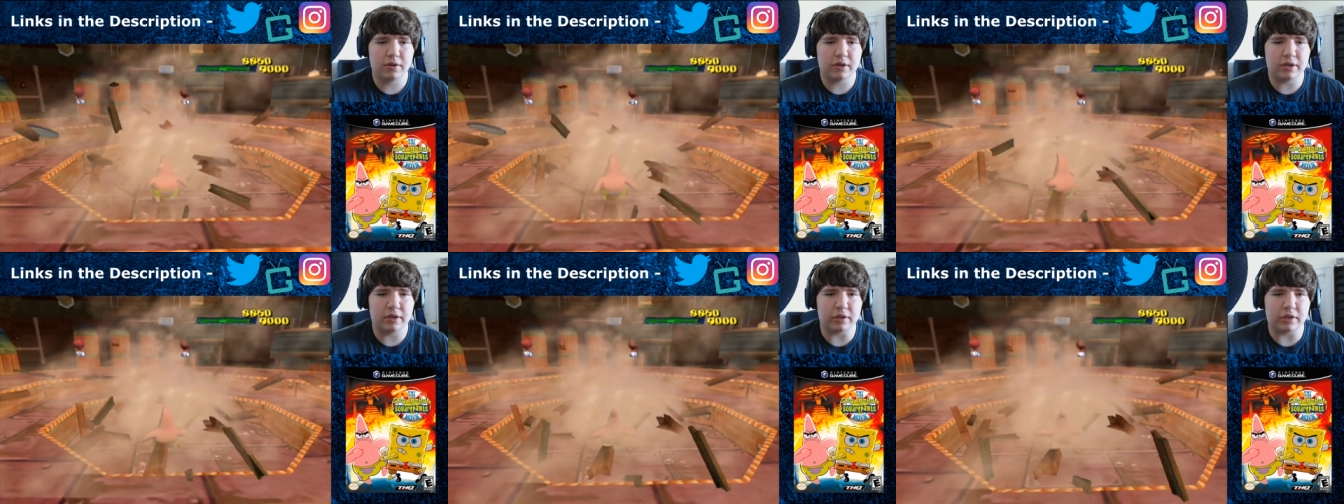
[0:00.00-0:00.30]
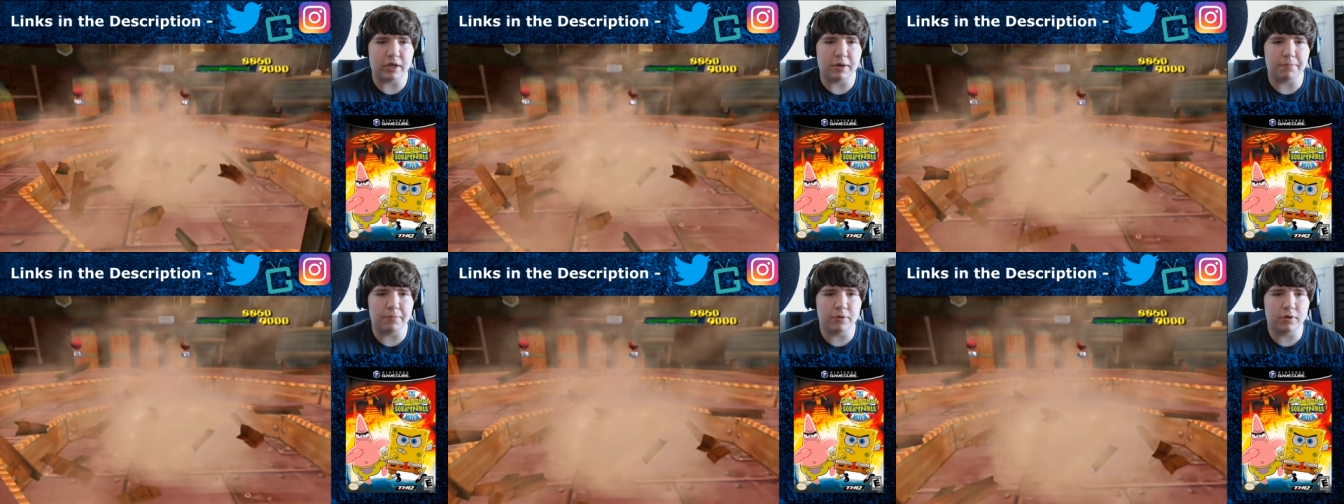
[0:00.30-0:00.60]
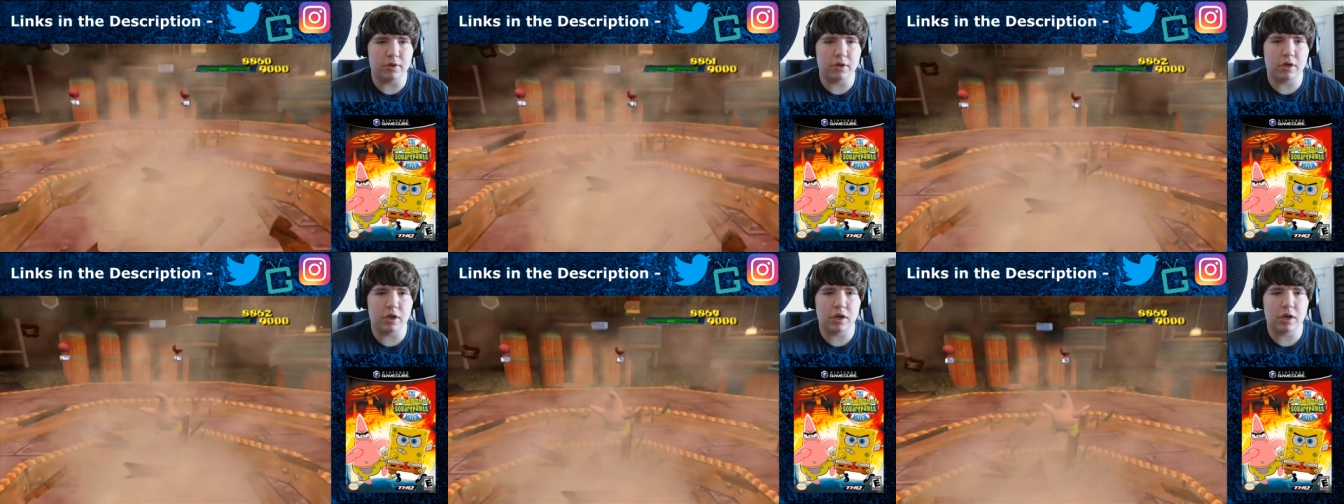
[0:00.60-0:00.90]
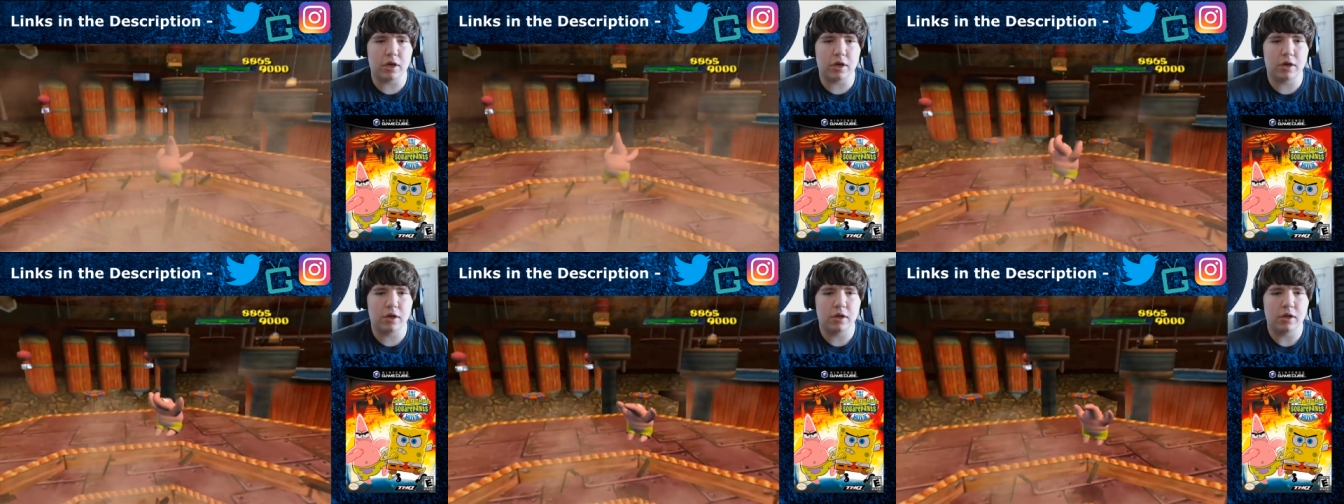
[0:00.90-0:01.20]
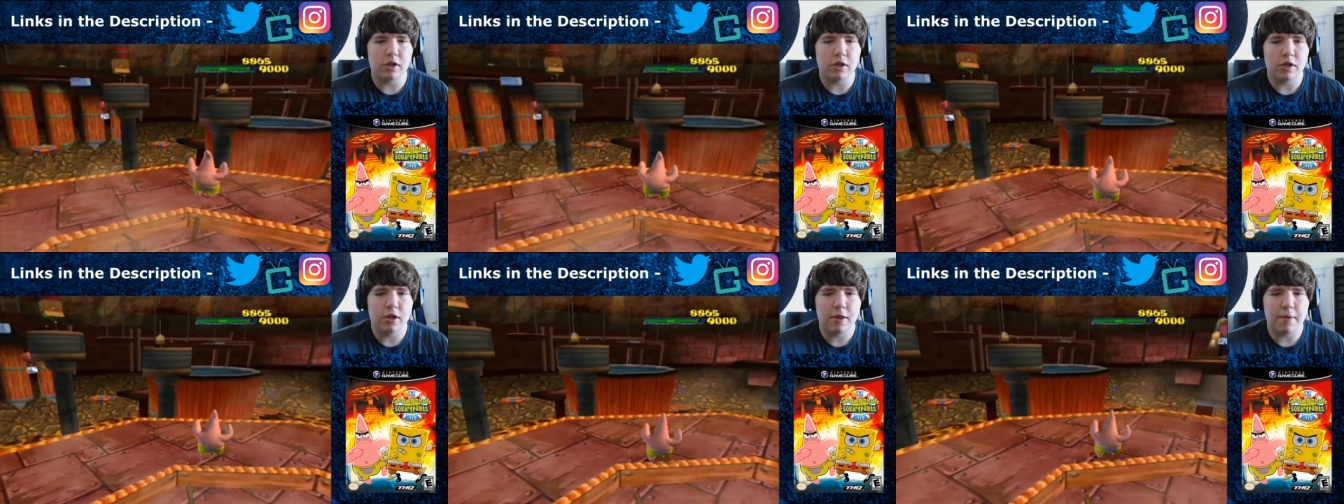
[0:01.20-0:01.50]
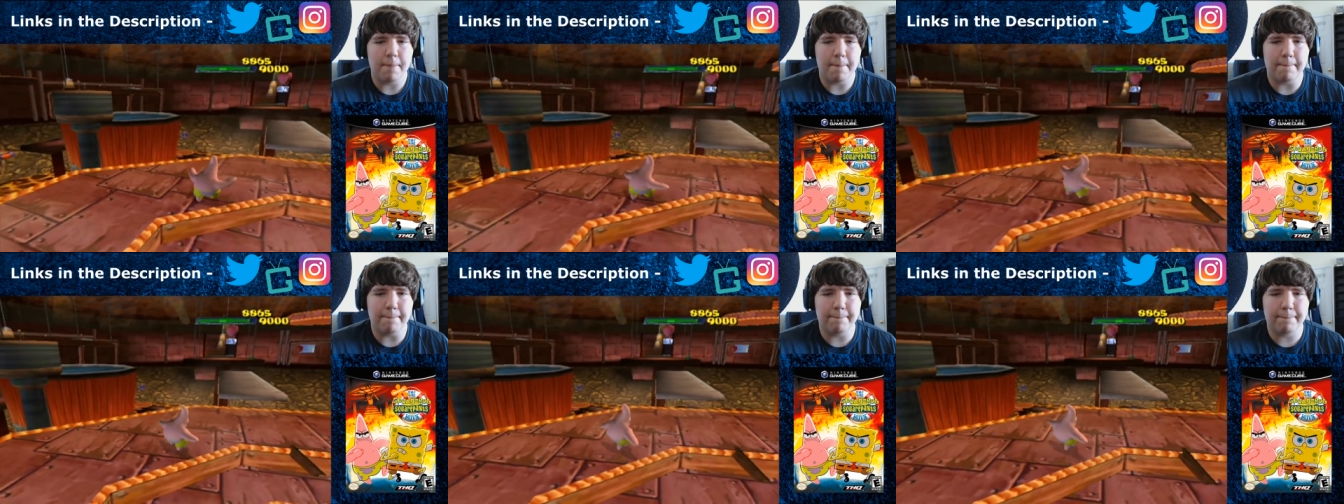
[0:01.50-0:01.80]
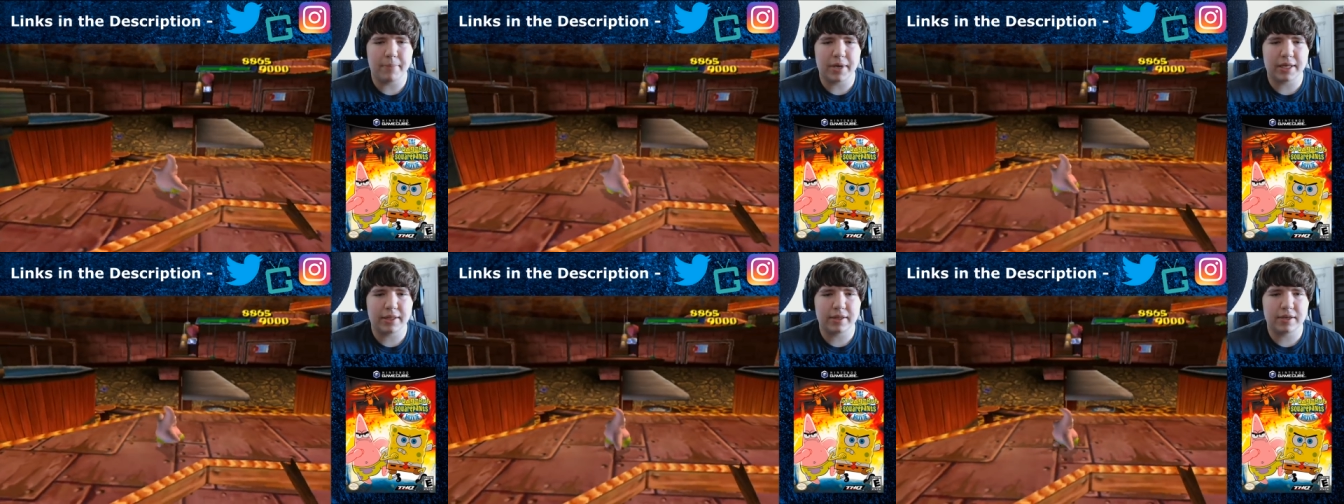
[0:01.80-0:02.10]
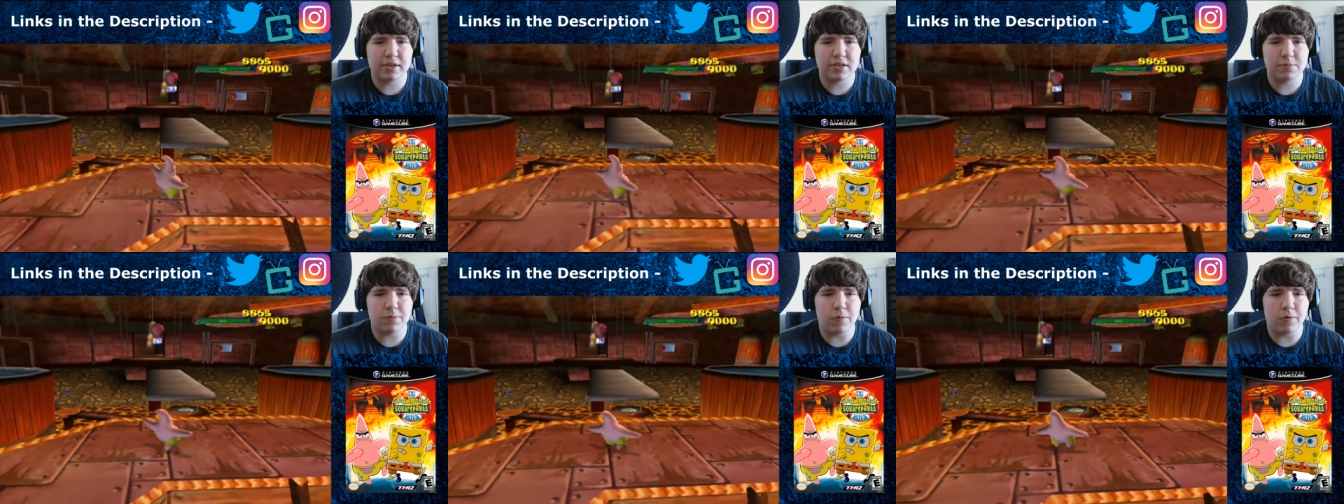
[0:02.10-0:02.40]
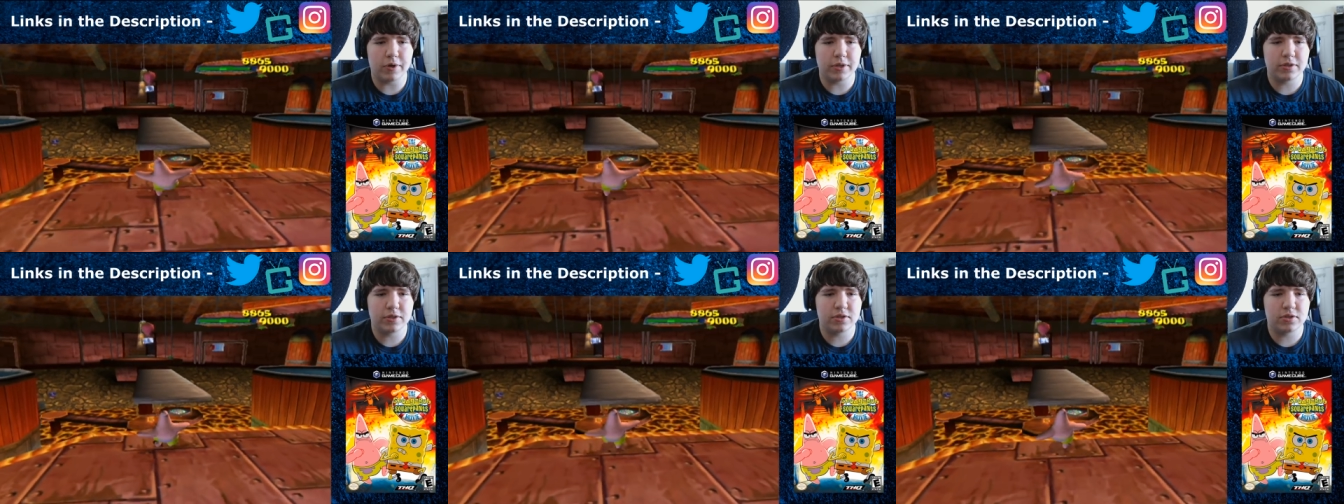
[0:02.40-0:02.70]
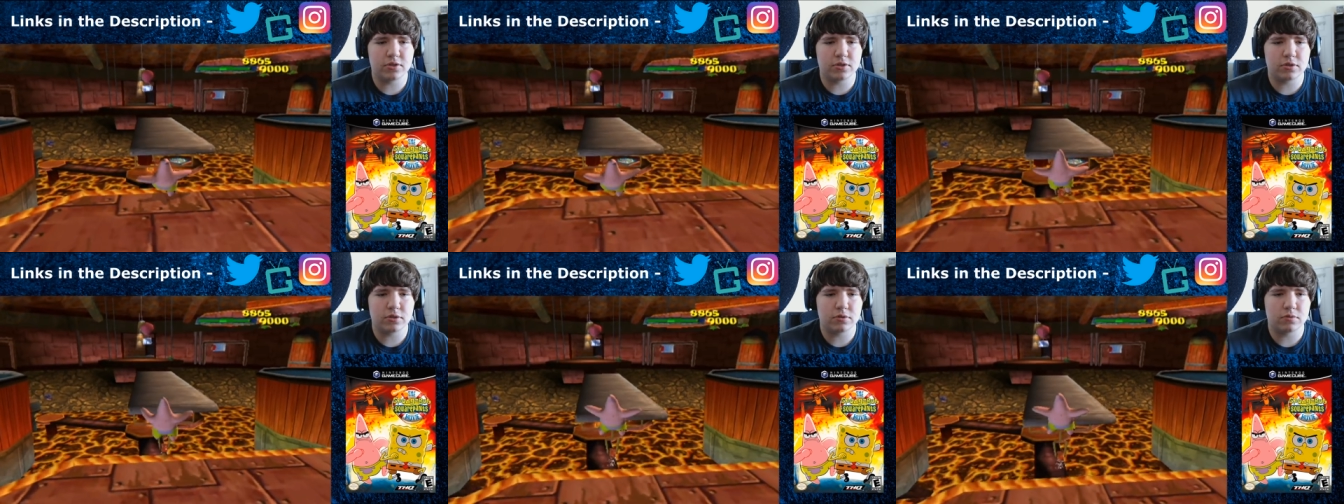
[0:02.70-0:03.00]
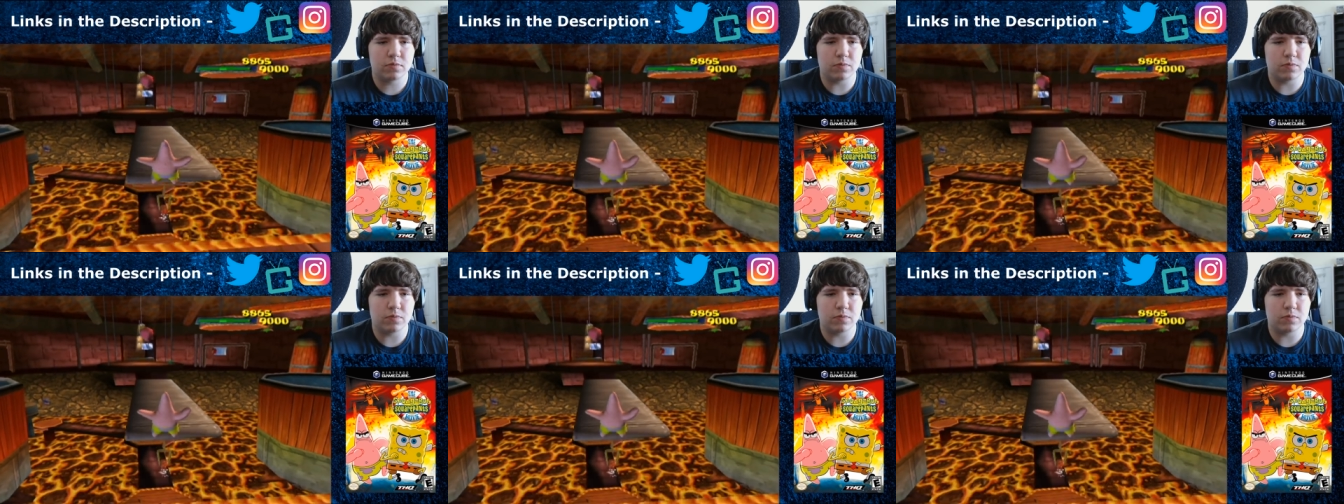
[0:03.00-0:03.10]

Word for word: Get a couple uh, manliness points.